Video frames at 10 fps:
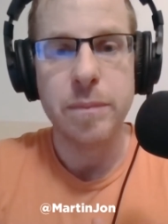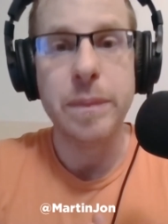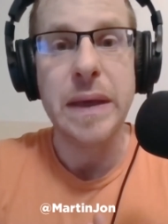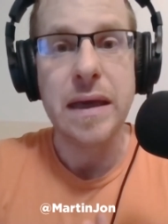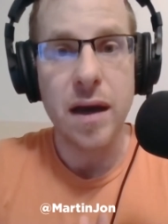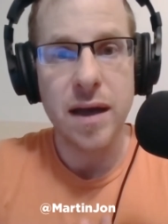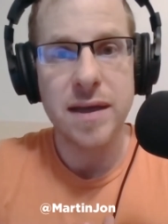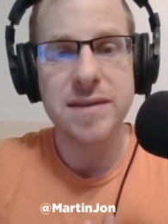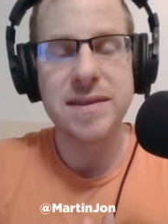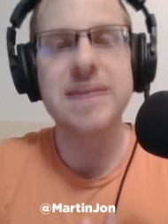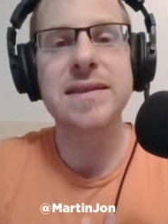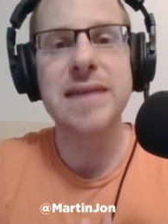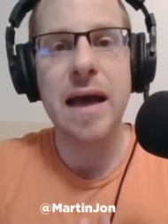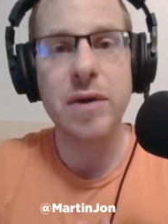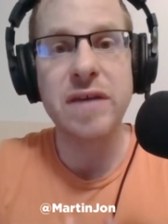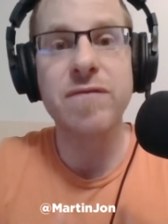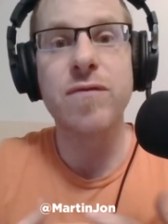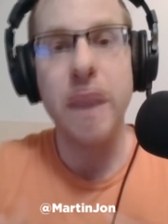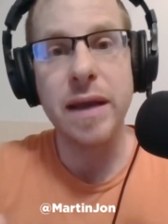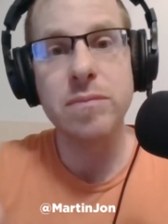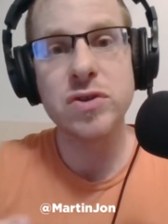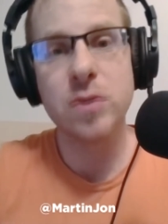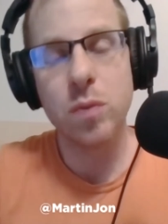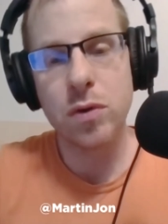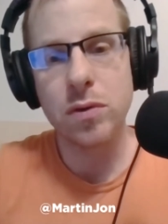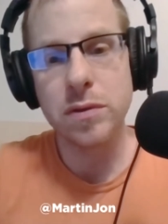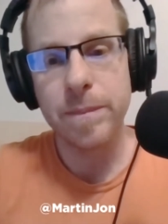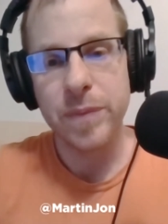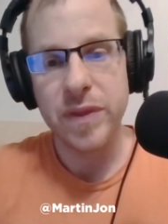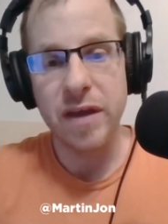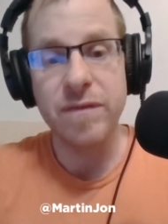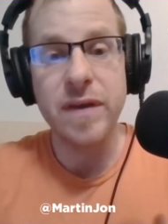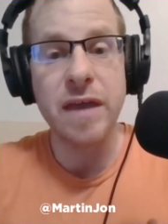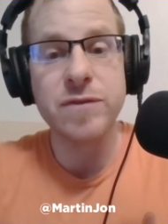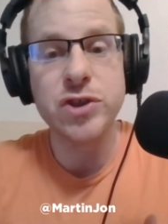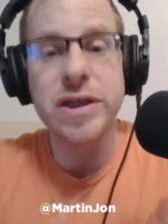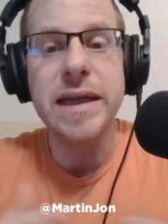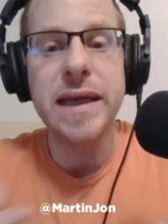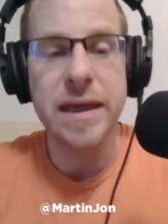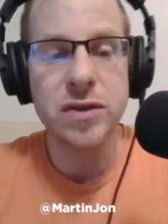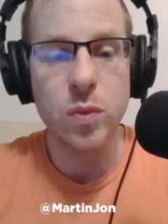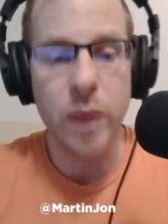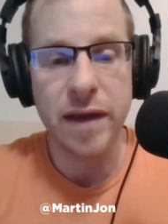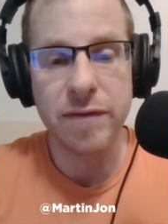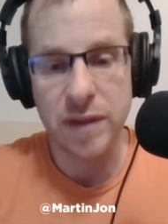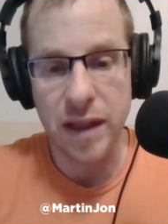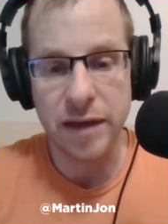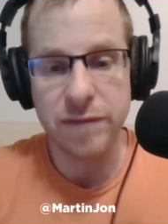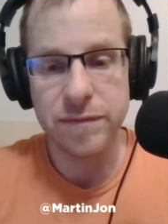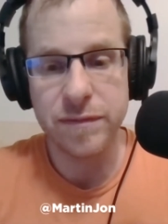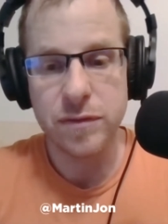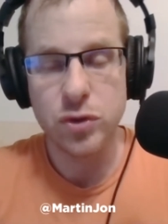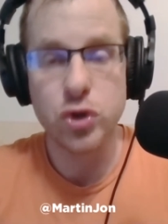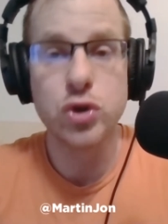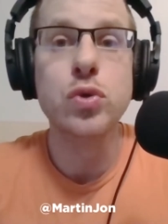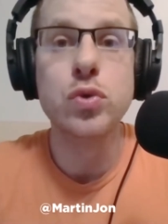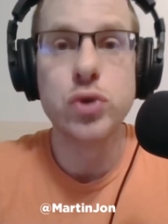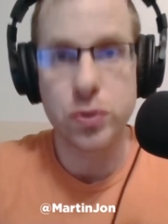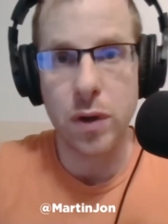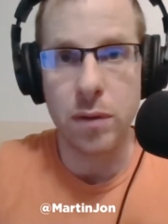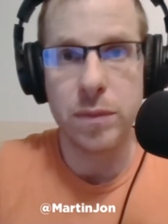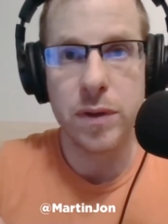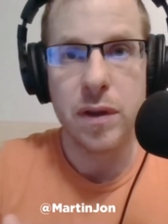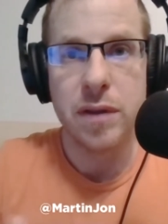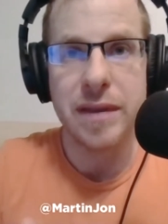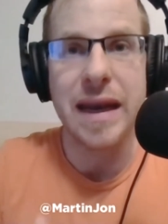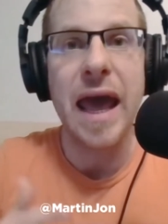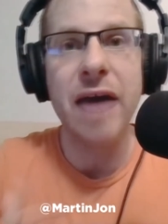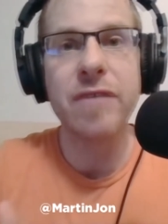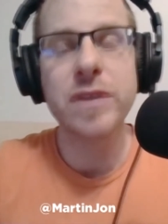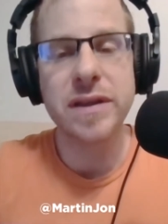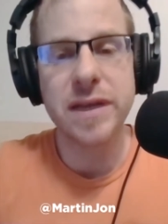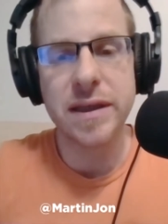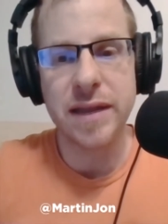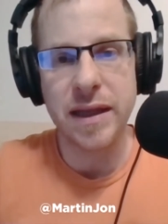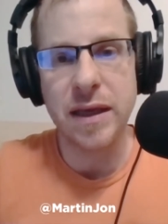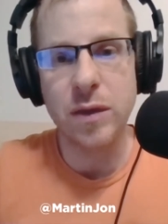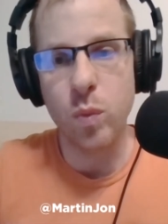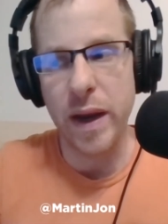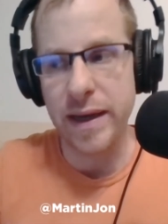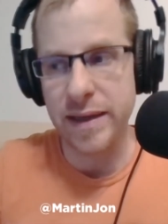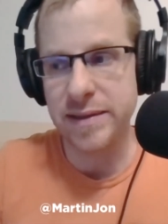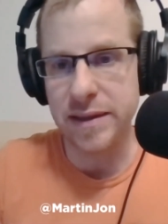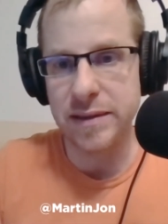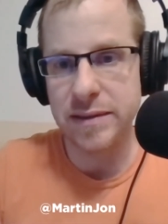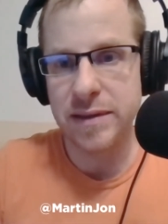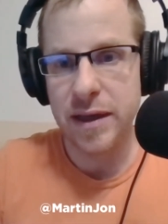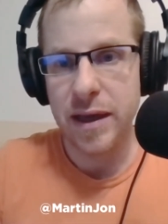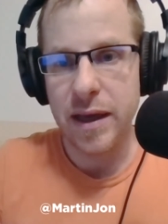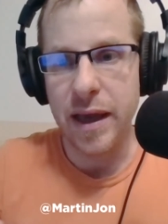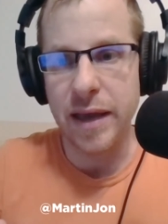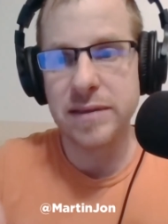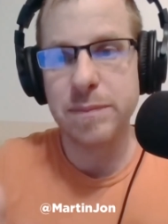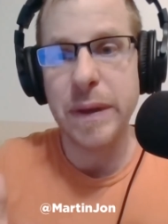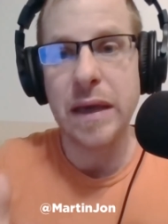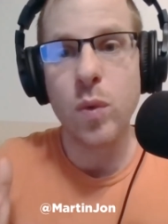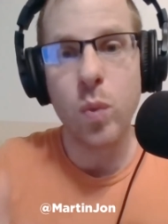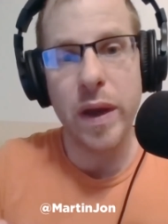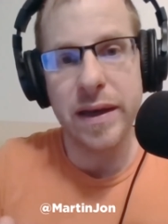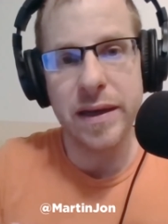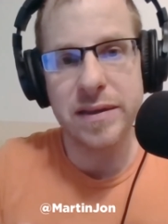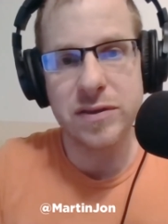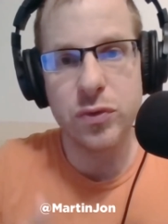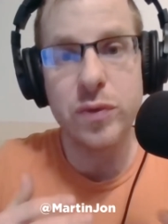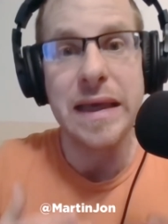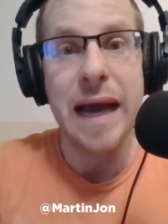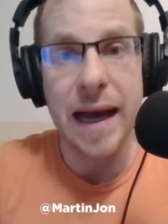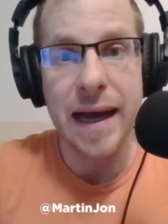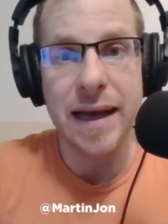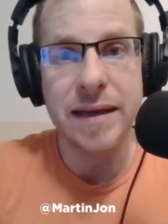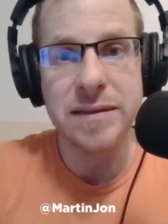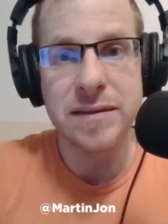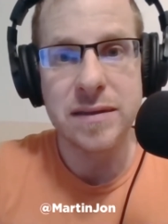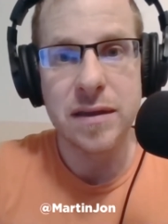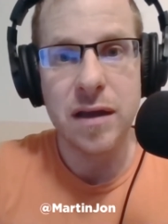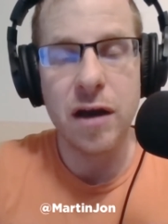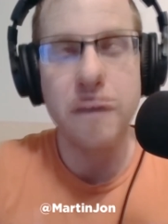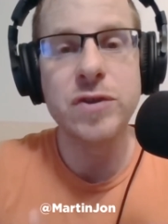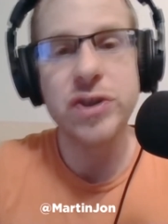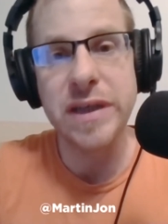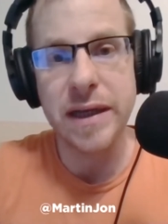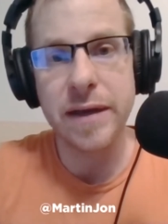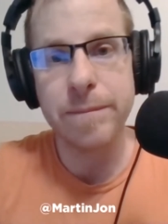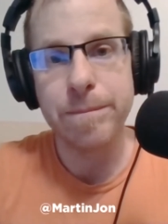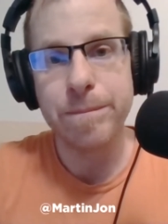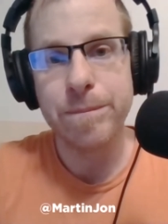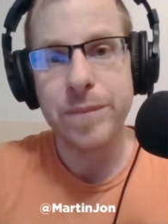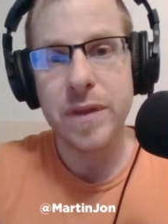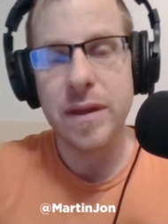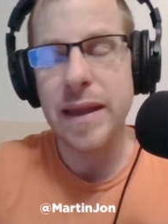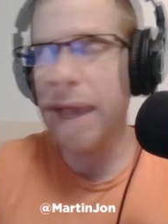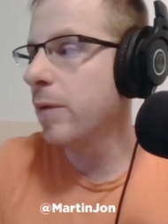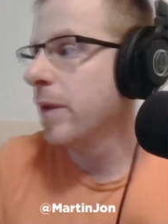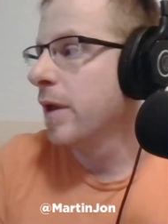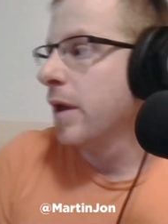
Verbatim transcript: because this is how he frames the world. If cheating is a way of life to Trump, then everything that he witnesses is being witnessed through the eyes of cheating. Now,